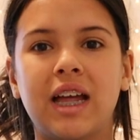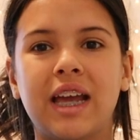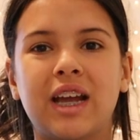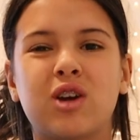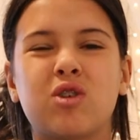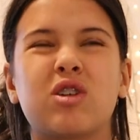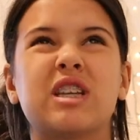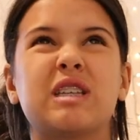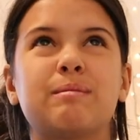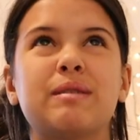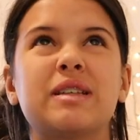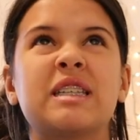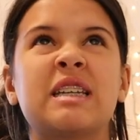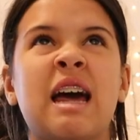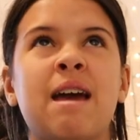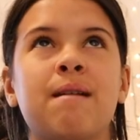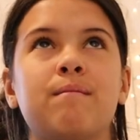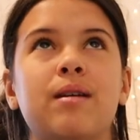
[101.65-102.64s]
like
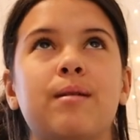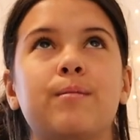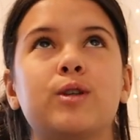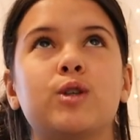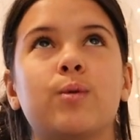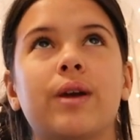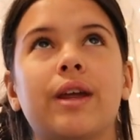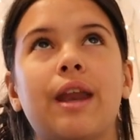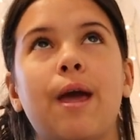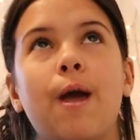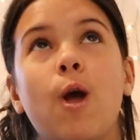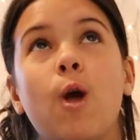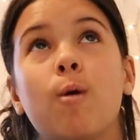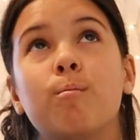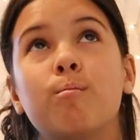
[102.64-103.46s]
Christmas time, in between